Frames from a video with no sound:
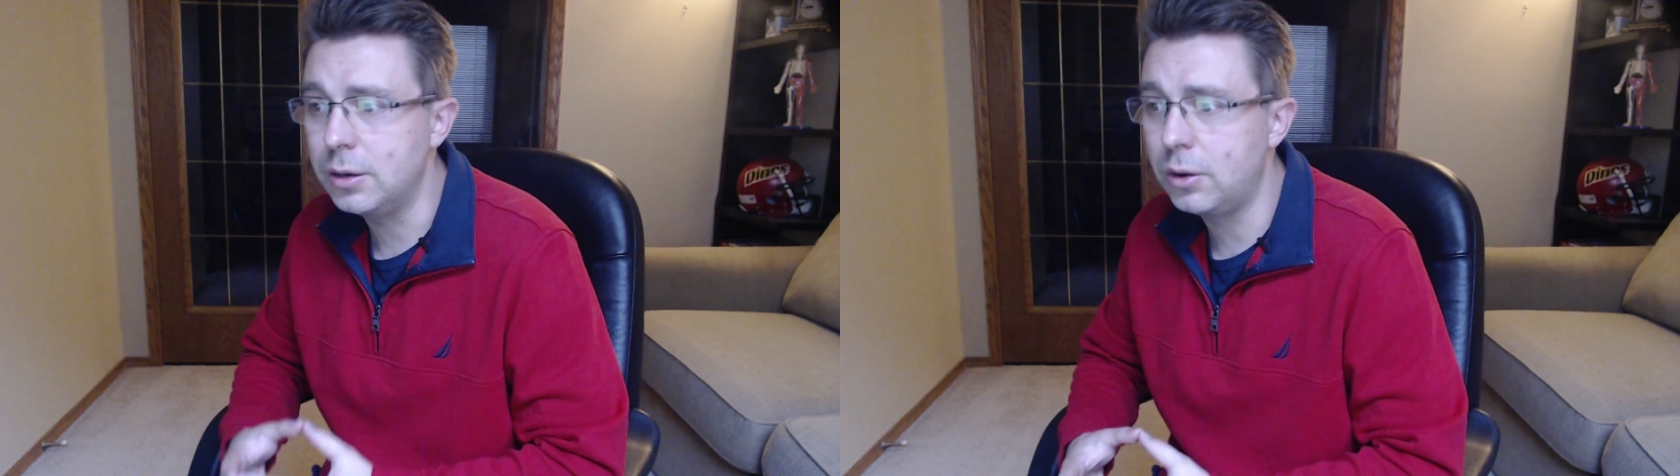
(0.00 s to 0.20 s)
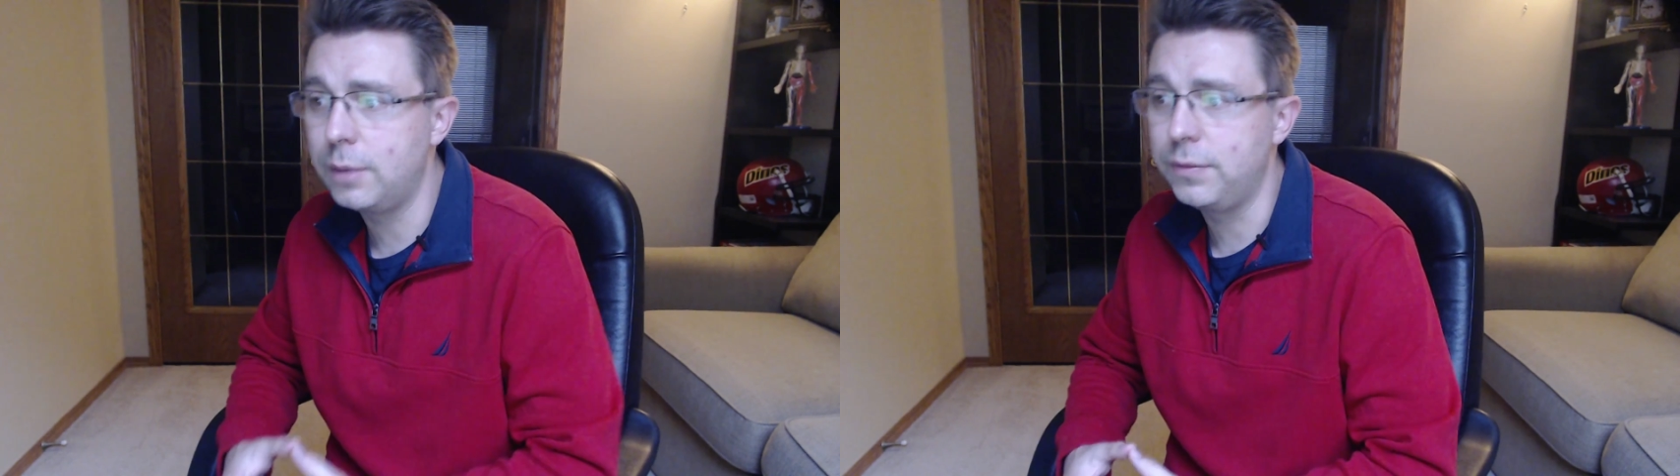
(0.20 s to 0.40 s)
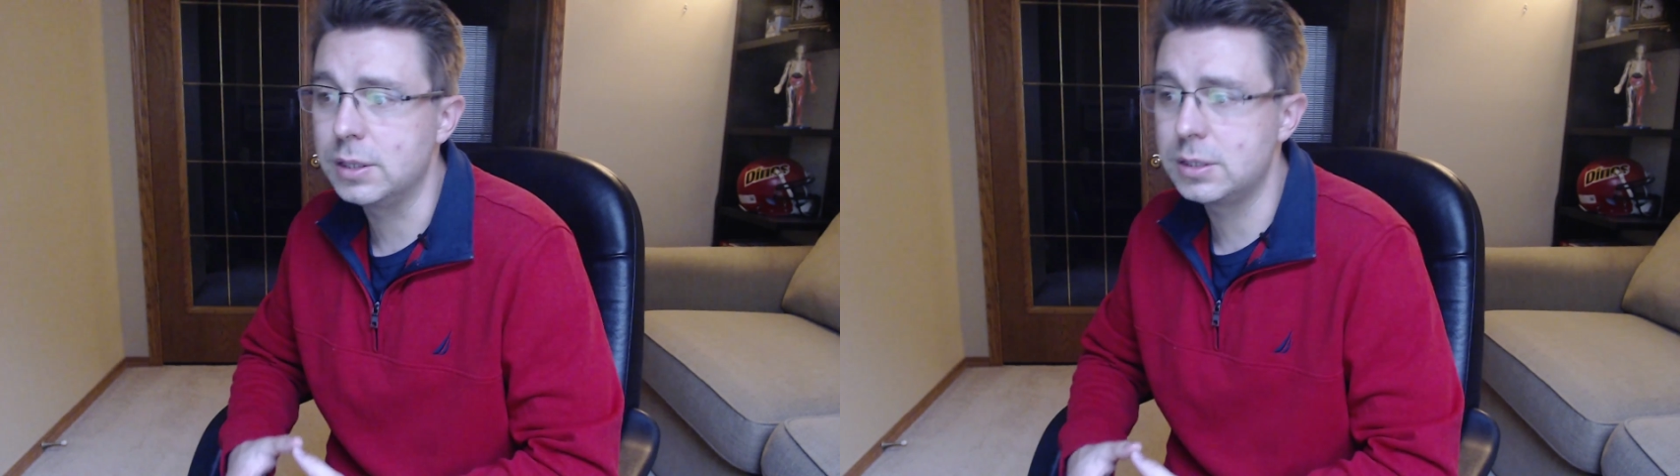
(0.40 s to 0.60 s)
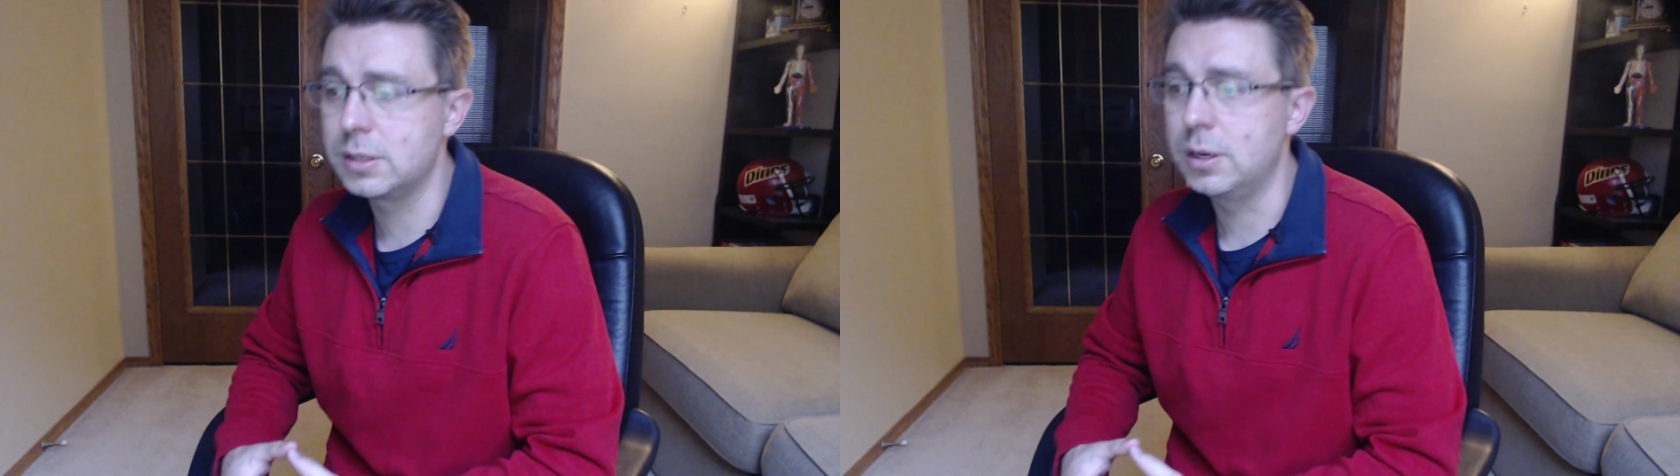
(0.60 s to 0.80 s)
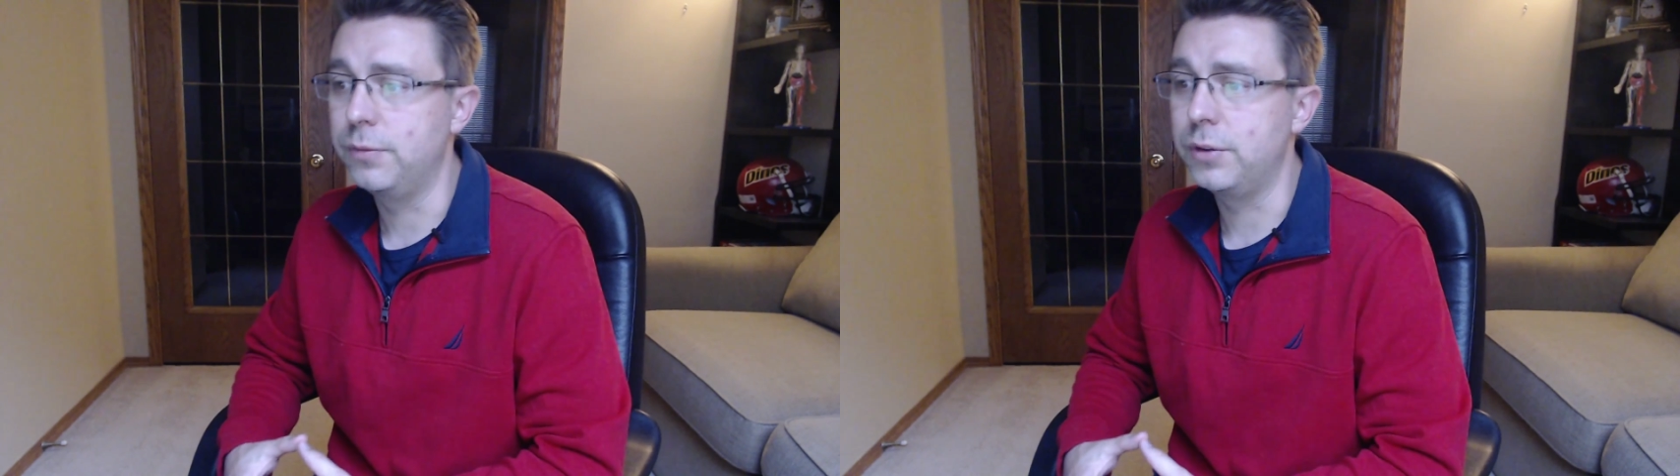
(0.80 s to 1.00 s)
obvious
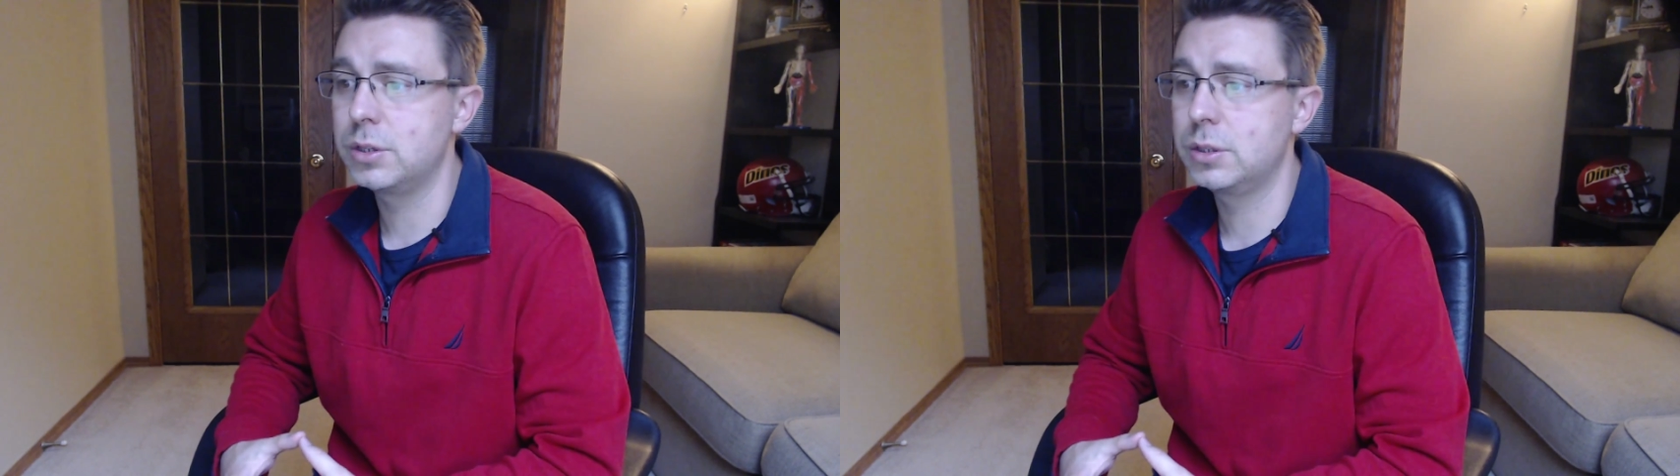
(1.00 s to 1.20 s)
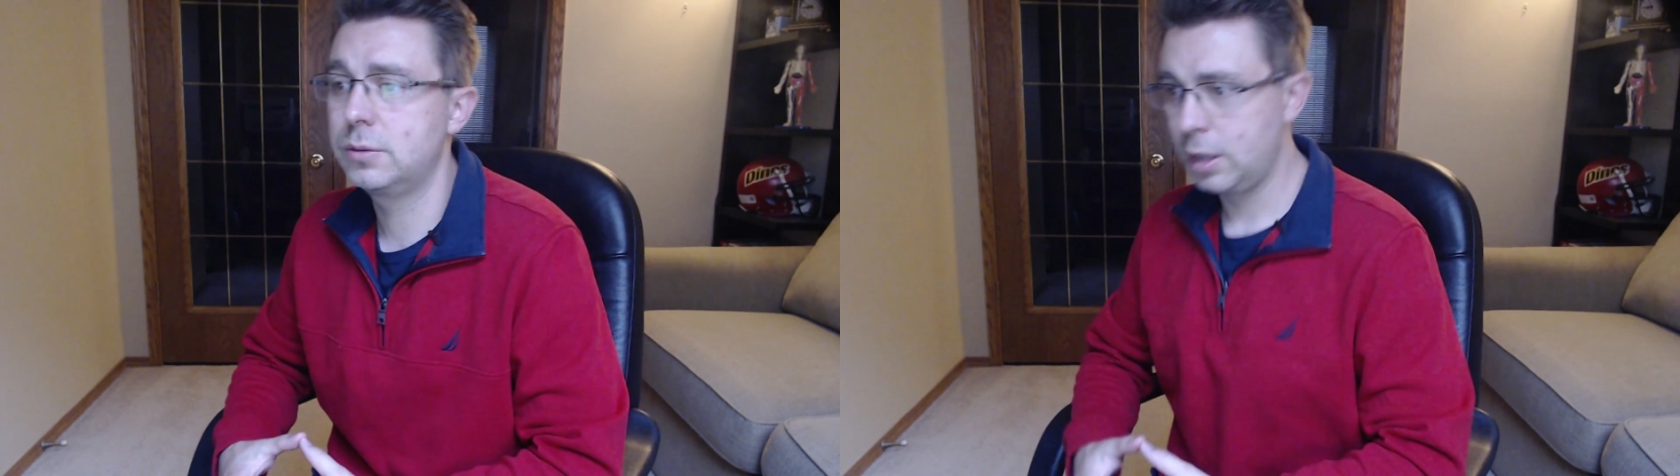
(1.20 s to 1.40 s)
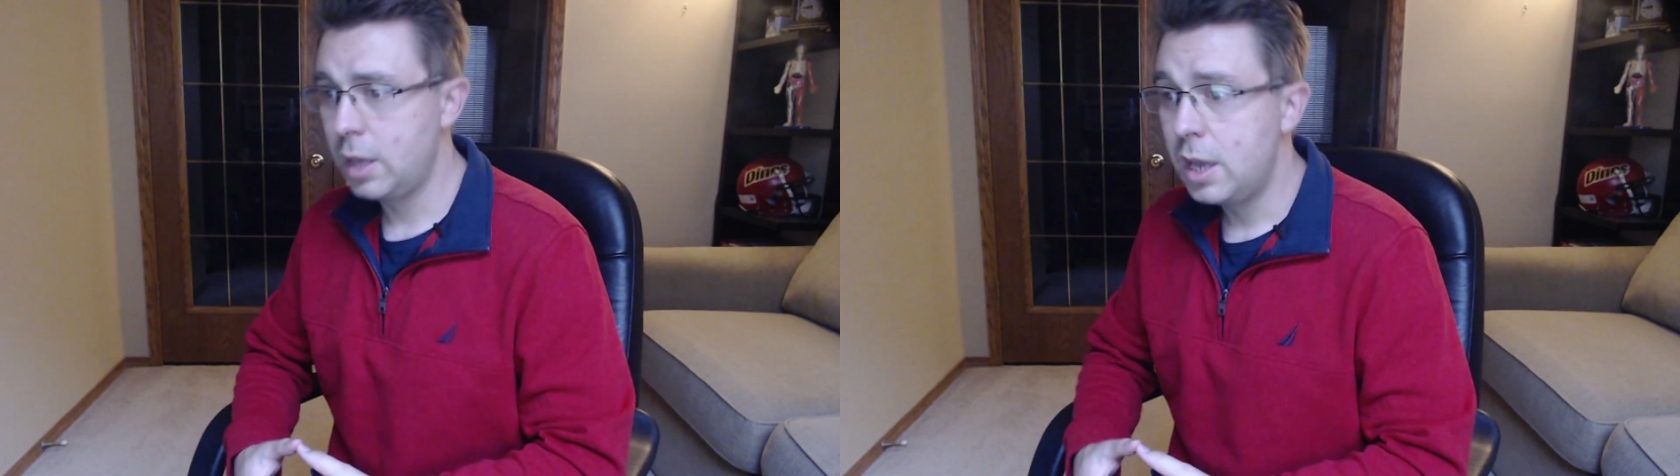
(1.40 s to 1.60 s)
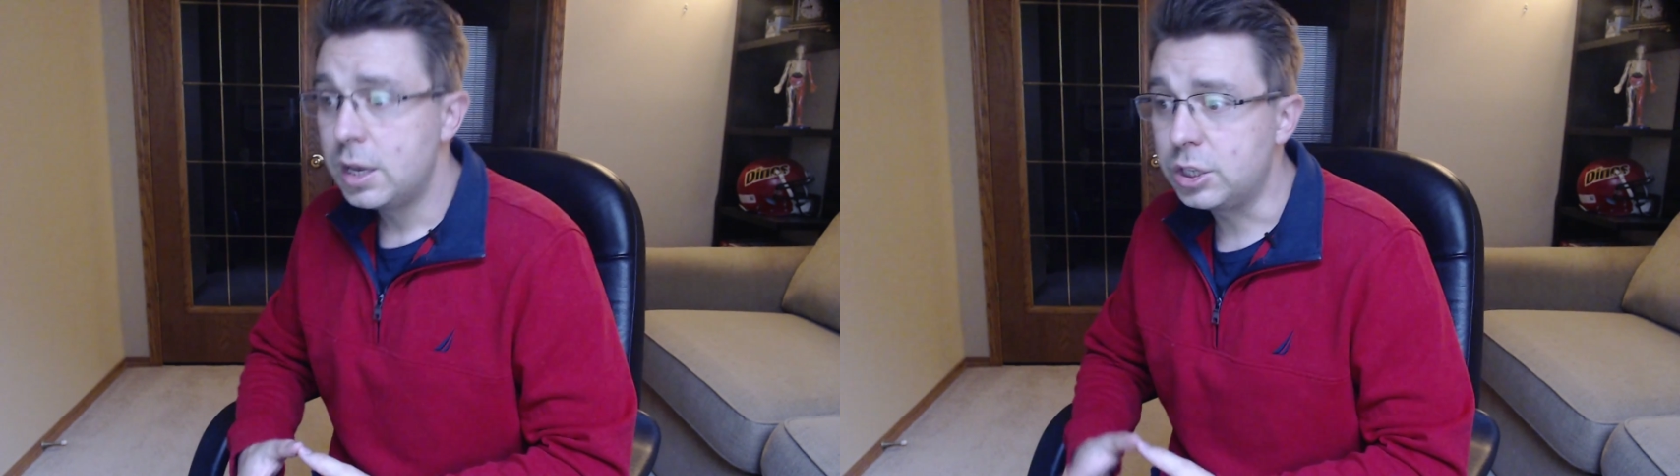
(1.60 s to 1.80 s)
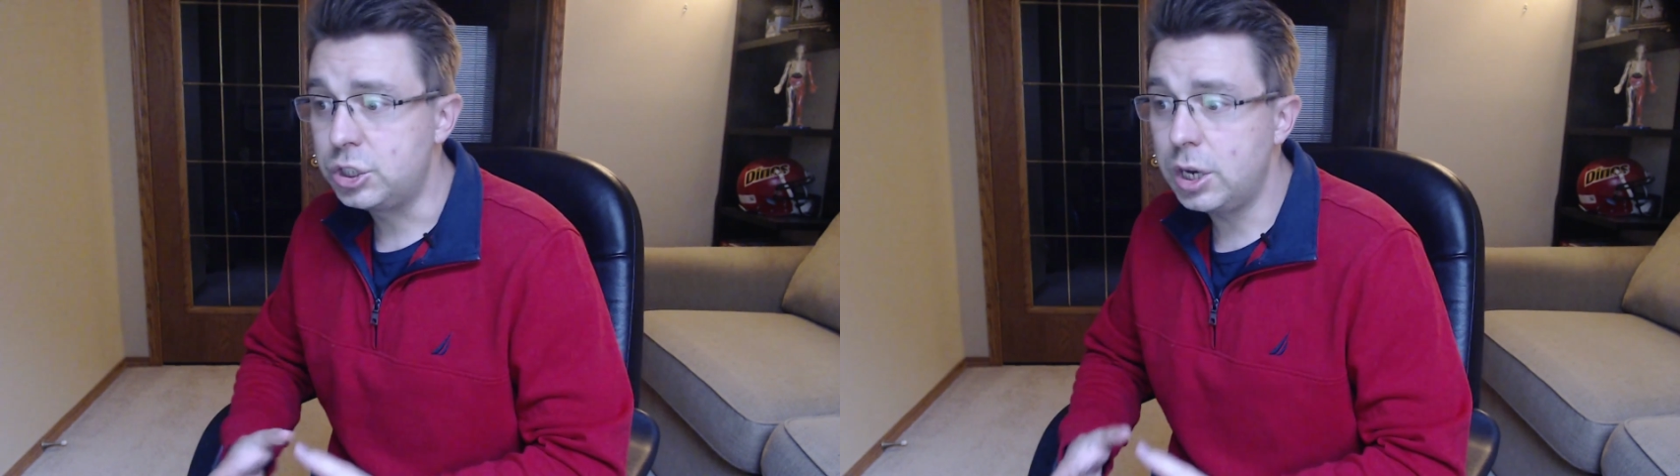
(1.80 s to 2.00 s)
discomfort.
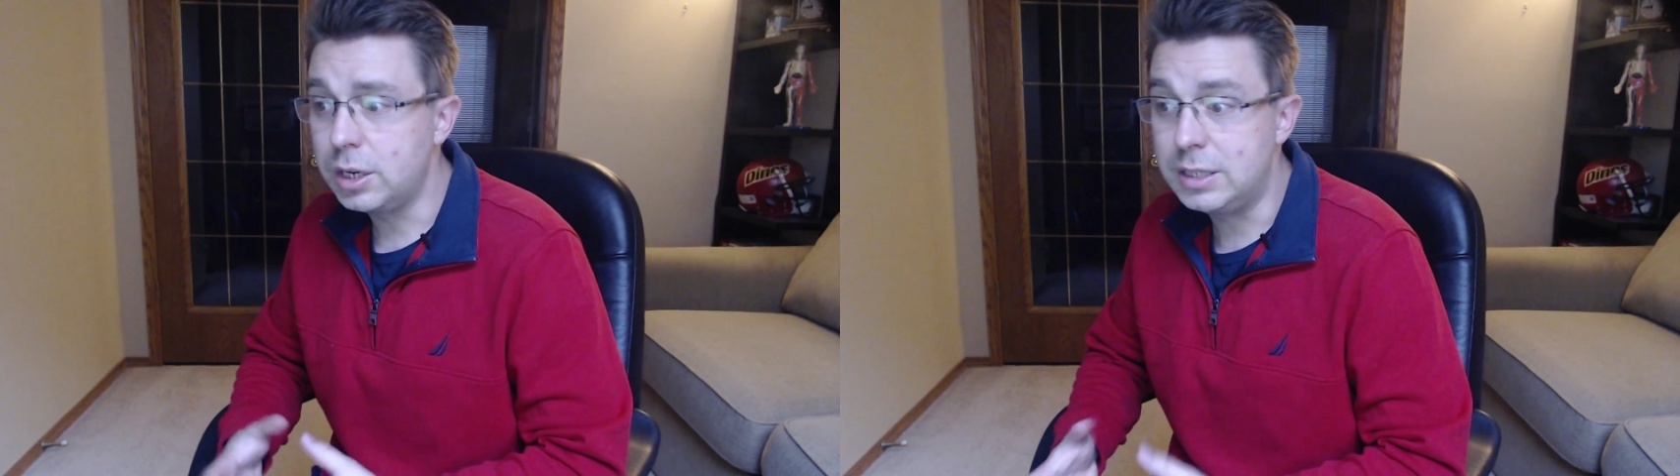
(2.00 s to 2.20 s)
Tkachuk